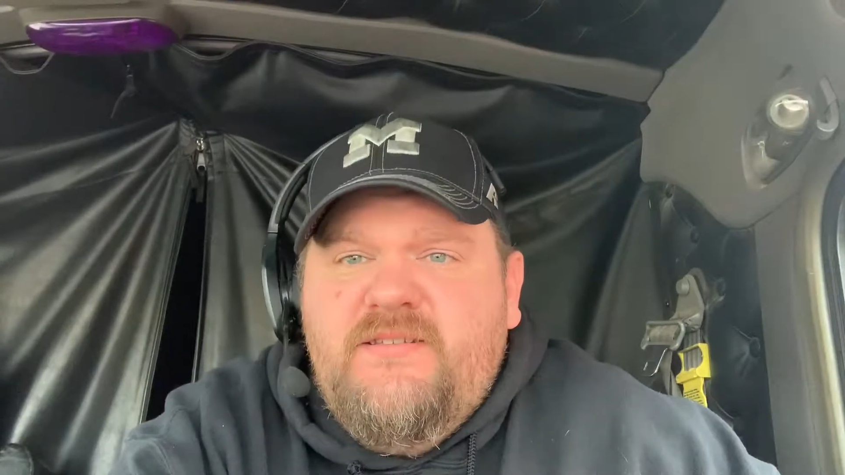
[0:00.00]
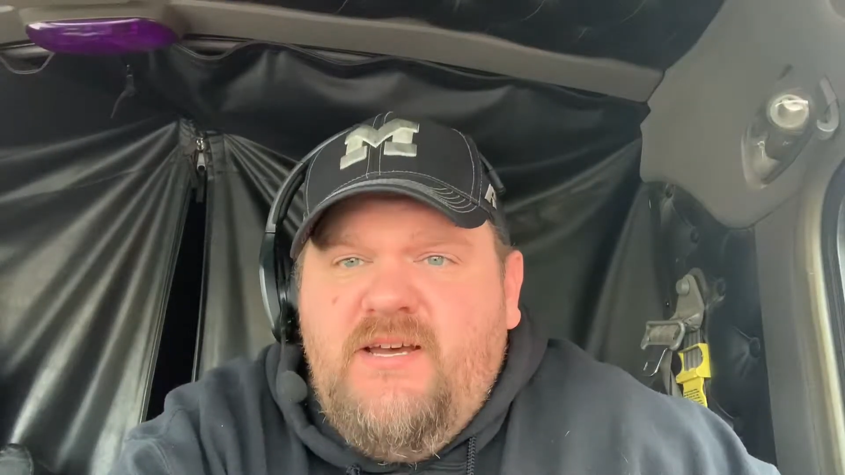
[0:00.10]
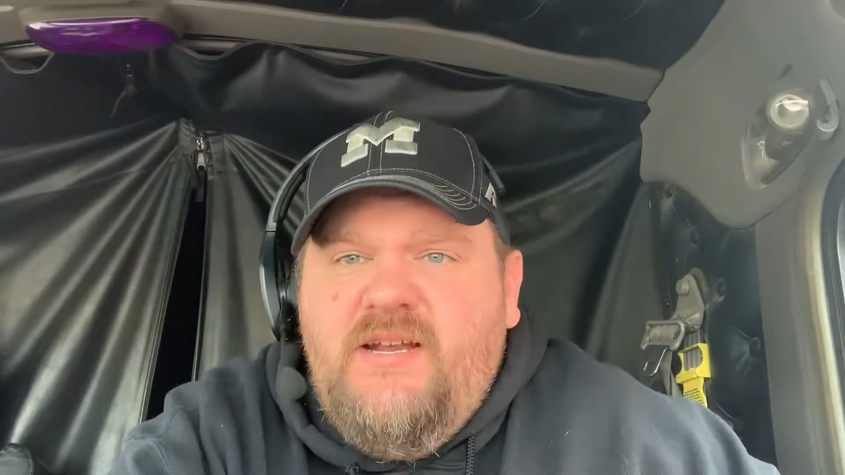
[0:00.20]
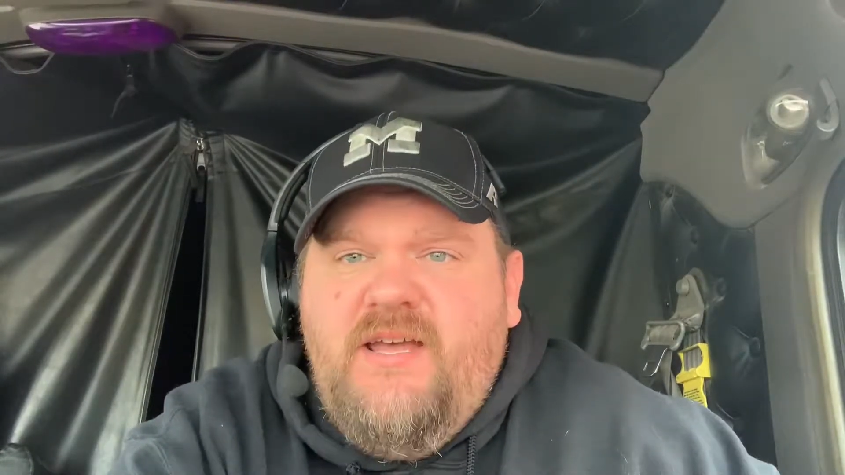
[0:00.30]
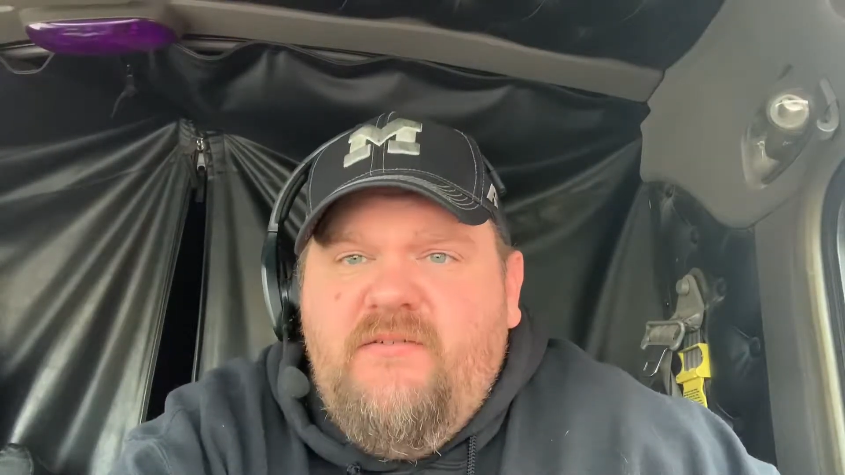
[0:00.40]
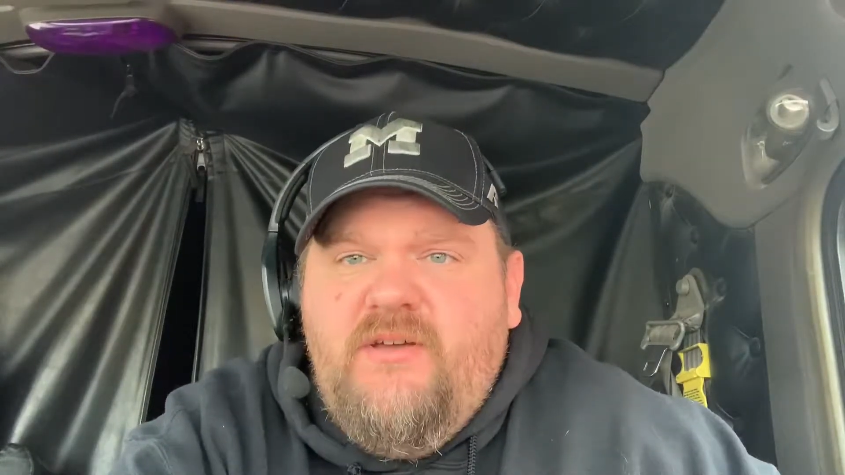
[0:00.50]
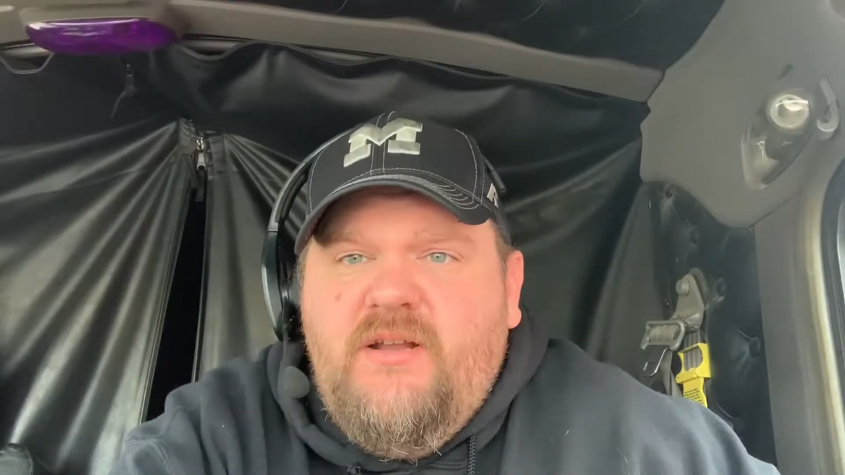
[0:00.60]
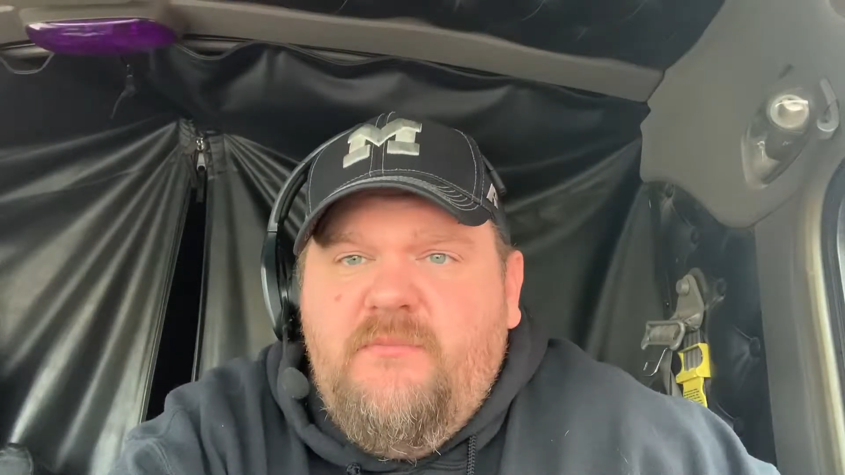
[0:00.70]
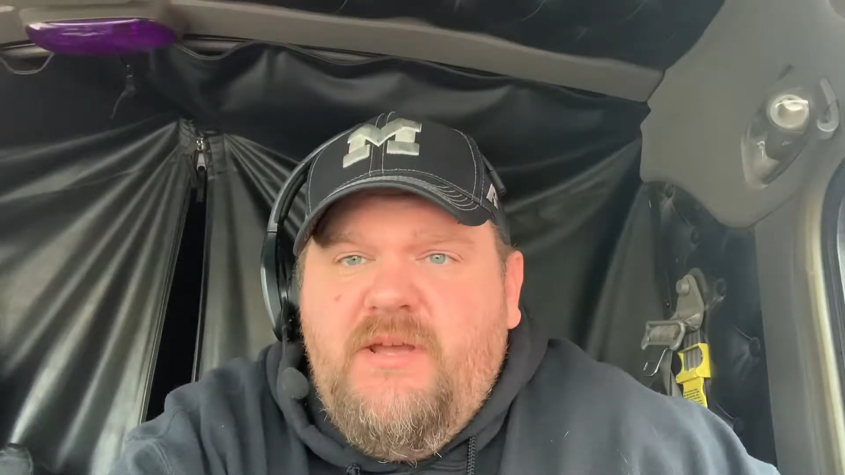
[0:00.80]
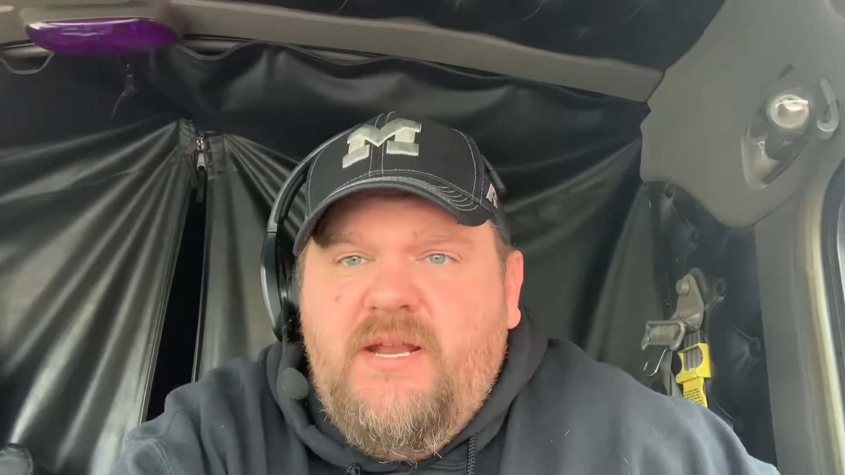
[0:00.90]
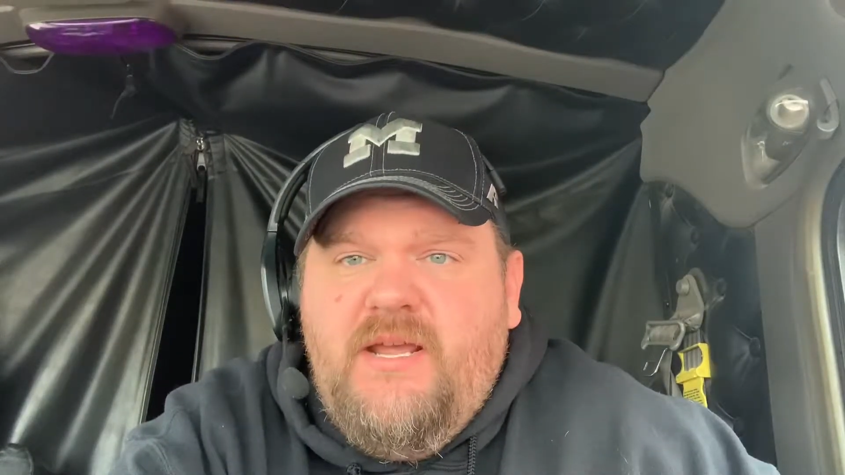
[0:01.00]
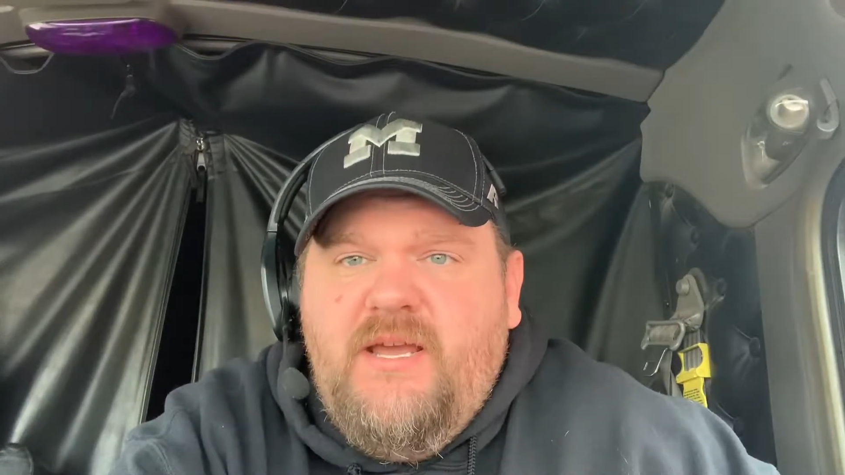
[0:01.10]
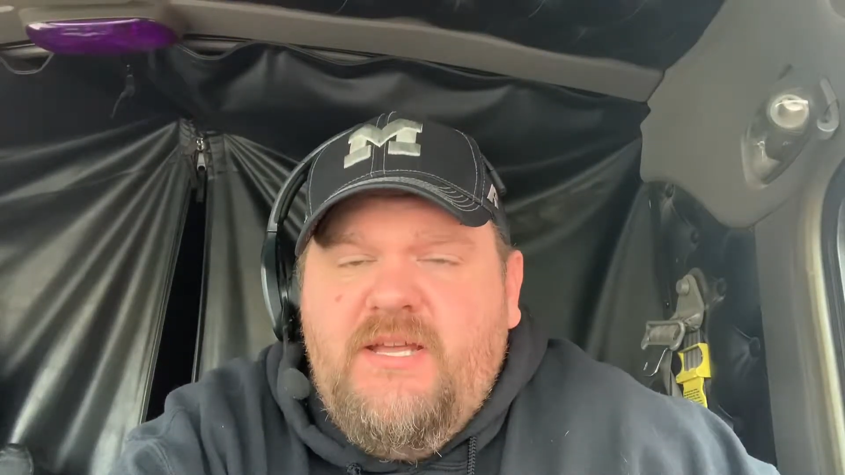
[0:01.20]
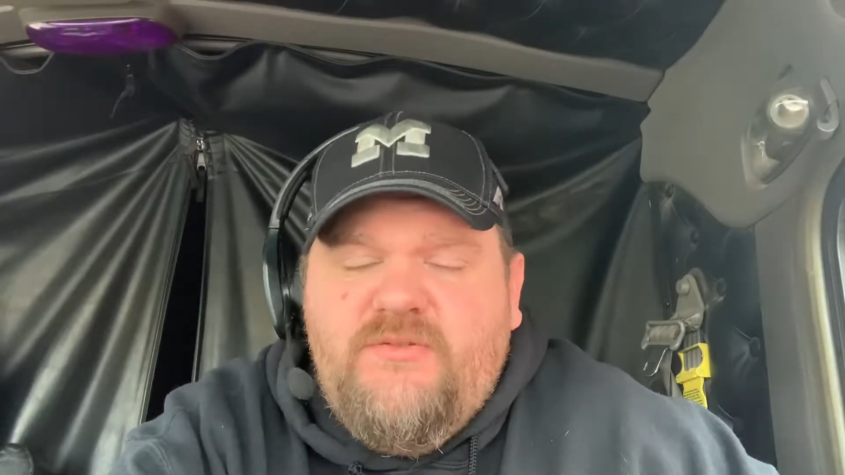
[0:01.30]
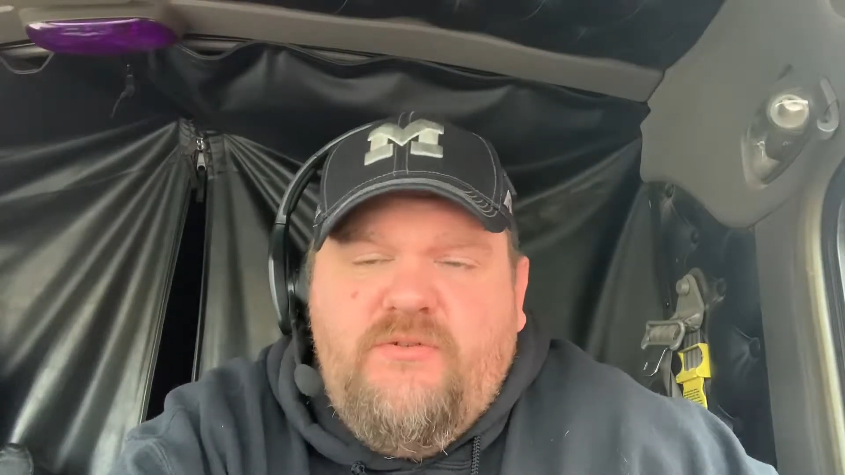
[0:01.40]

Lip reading: not have an automatic hatch.